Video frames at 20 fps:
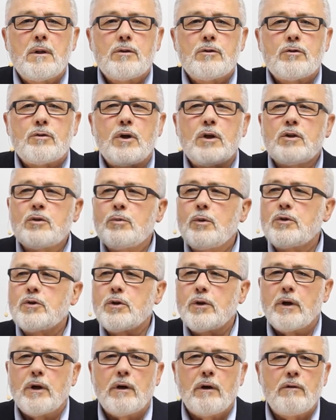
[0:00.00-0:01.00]
Trust what
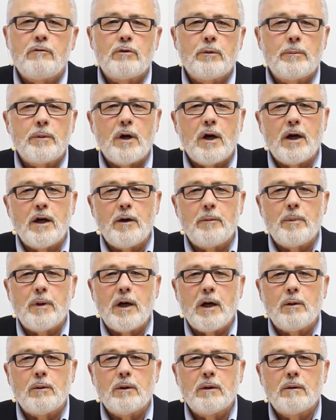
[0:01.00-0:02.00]
you're hearing from your higher
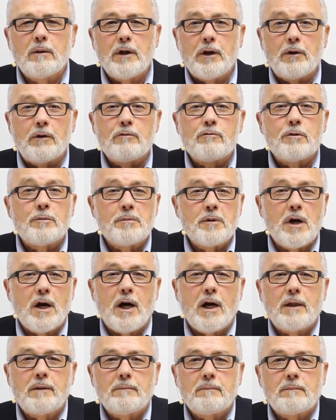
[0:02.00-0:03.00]
power, hearing from
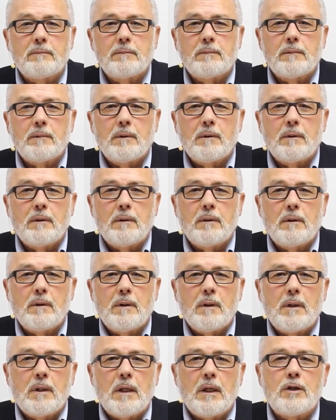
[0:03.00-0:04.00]
God.
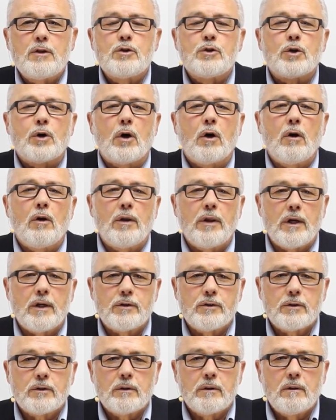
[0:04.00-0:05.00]
And journal
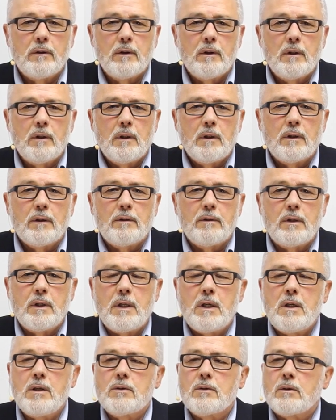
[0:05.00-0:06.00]
this.
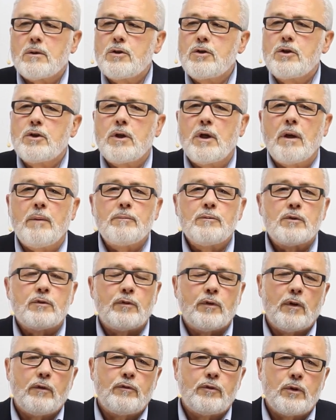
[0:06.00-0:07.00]
These are gems
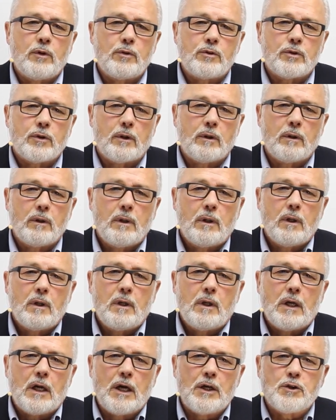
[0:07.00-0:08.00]
for the future.
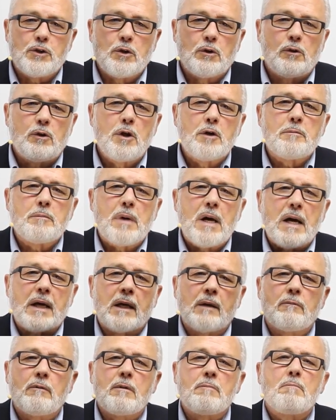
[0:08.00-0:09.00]
As you look
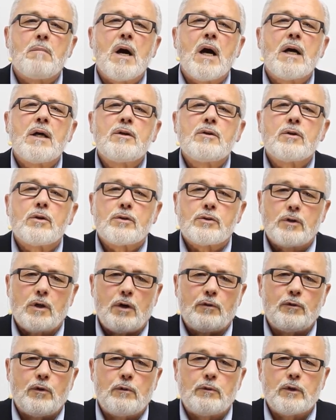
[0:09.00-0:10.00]
back and remind
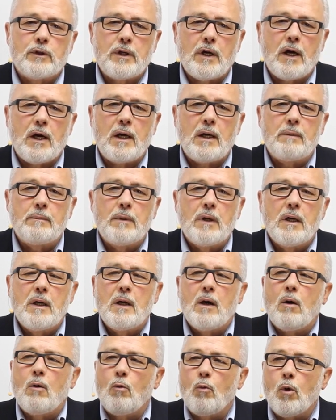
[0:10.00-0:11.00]
yourself over time
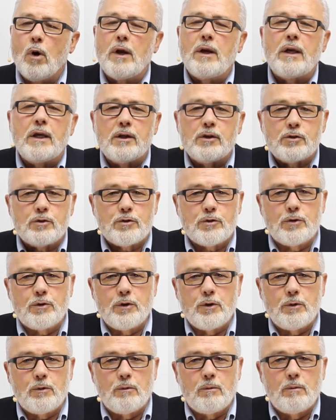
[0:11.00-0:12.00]
what is
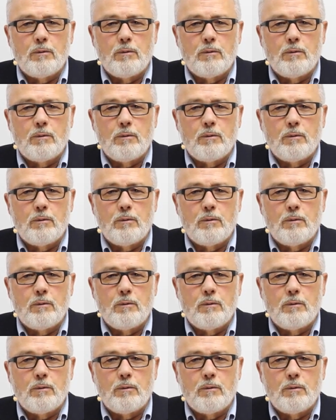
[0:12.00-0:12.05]
true.